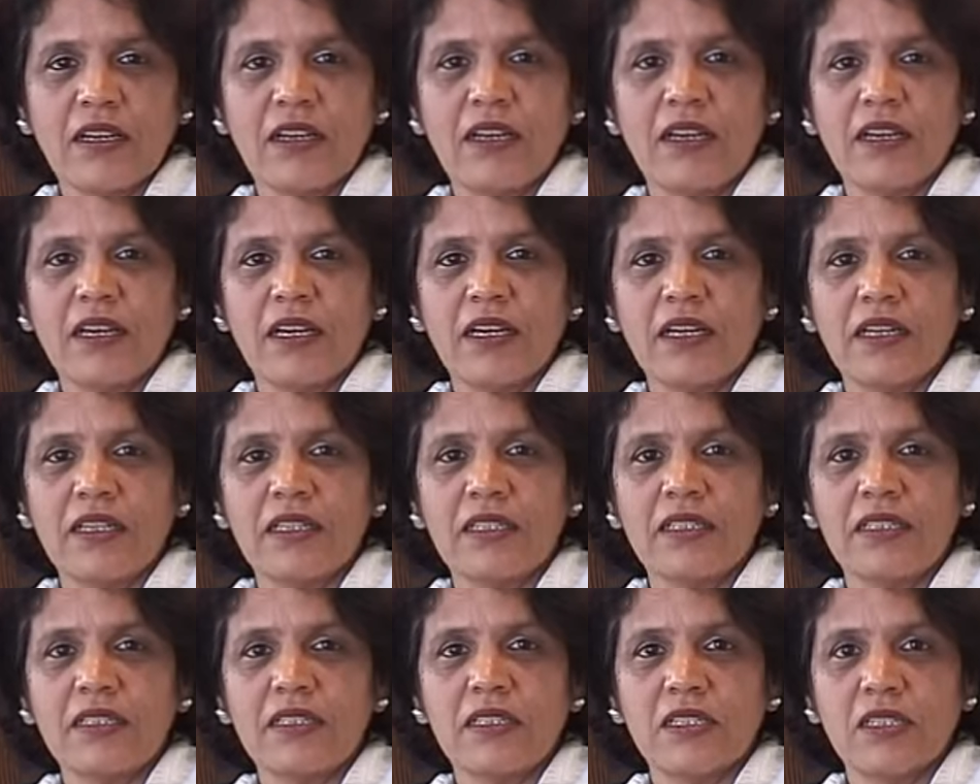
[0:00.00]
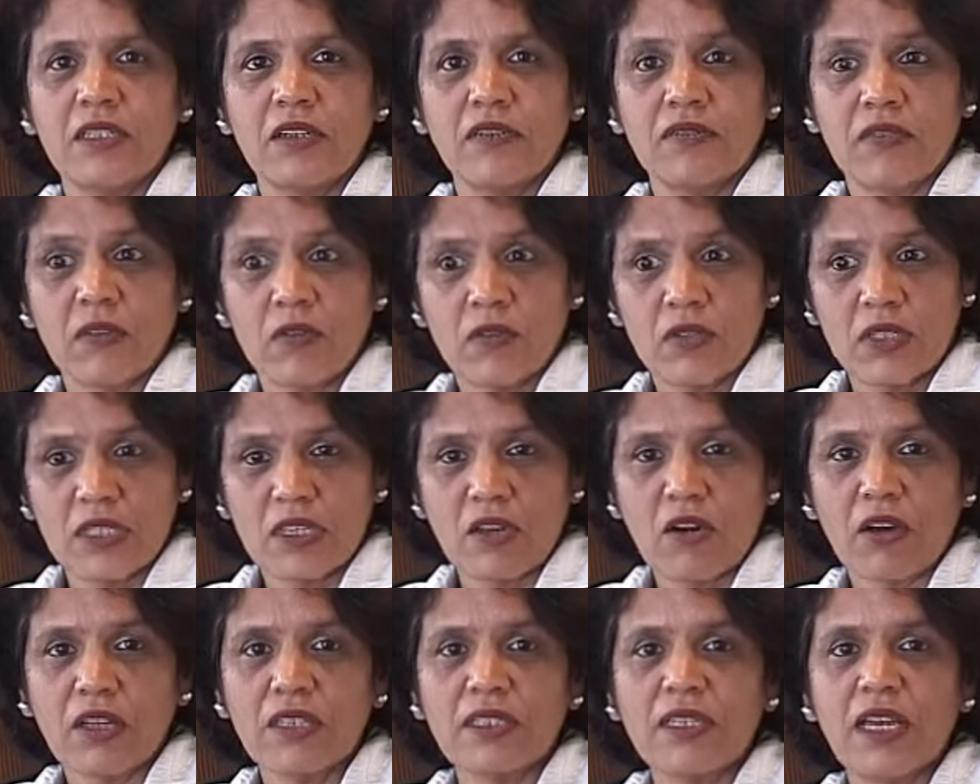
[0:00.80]
And of course,
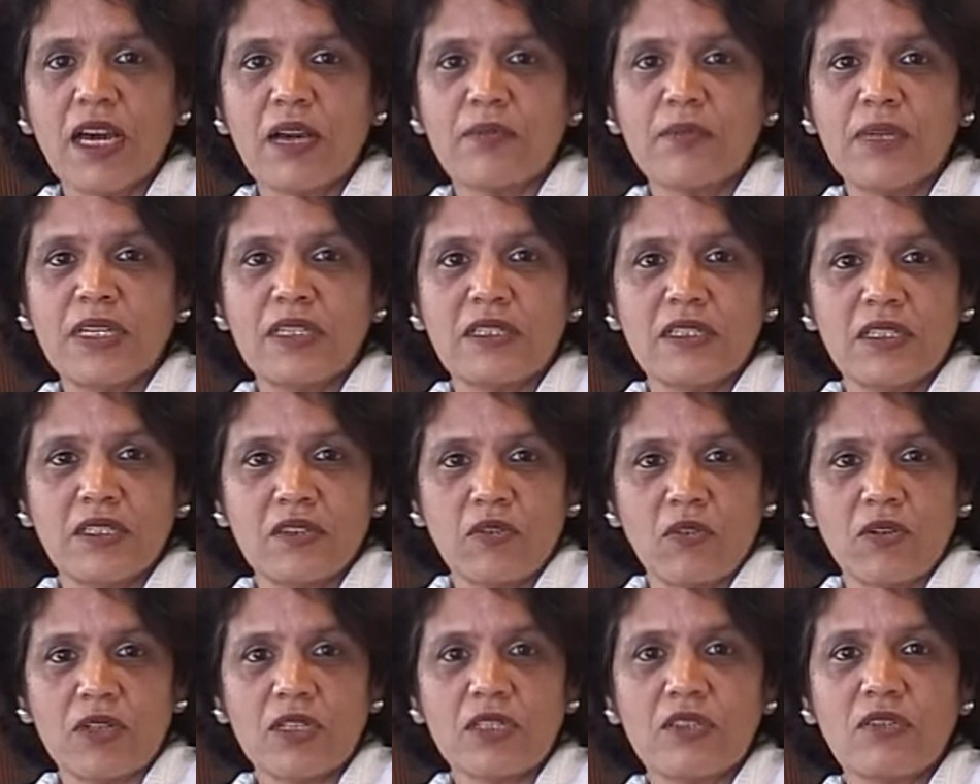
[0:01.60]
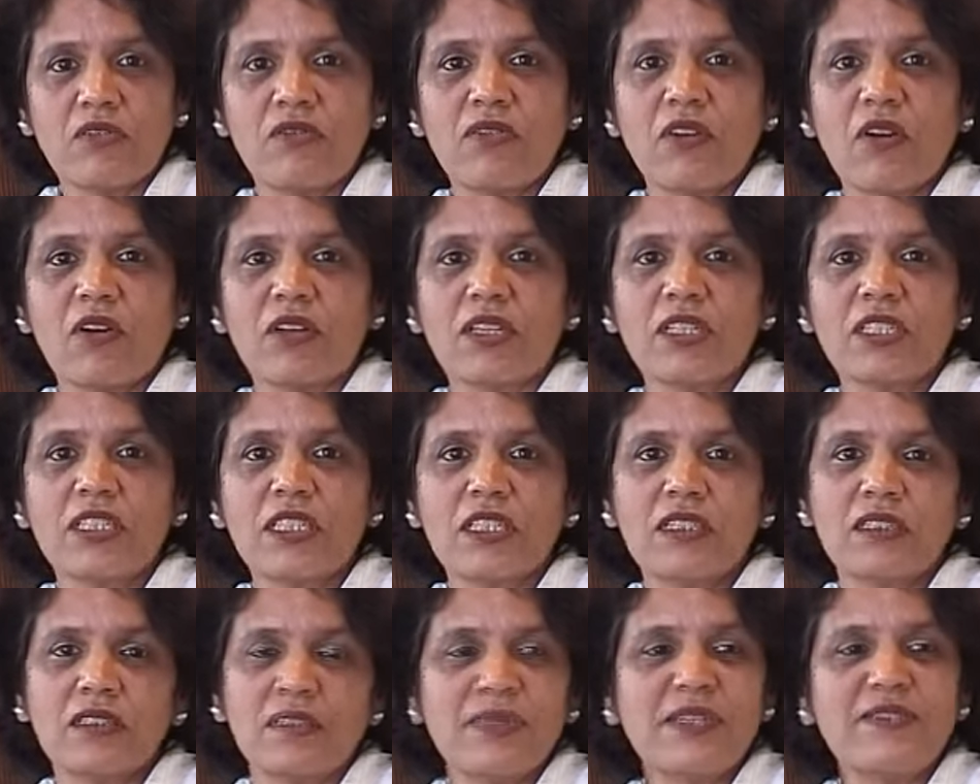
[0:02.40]
non-diamond is also
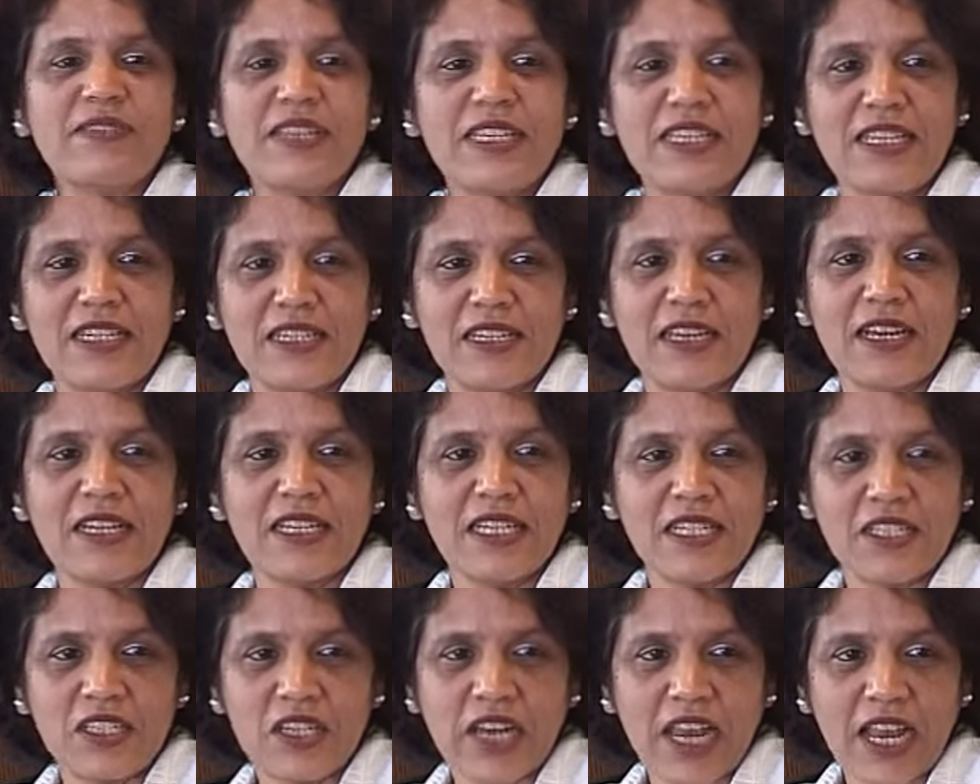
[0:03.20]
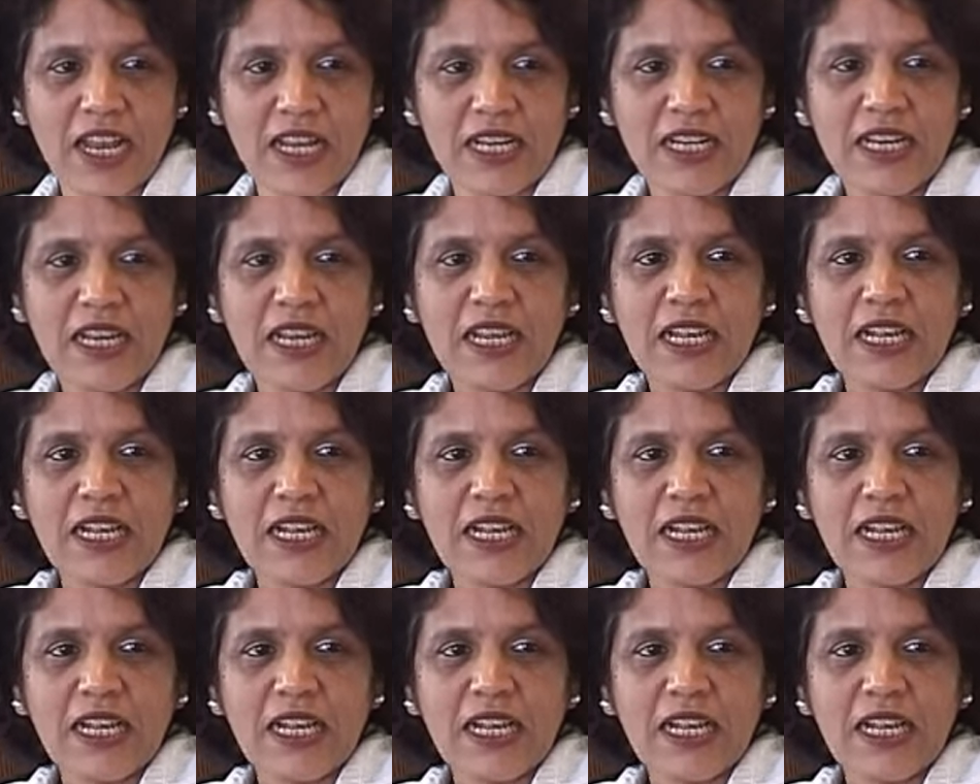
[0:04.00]
flourishing between India and Israel.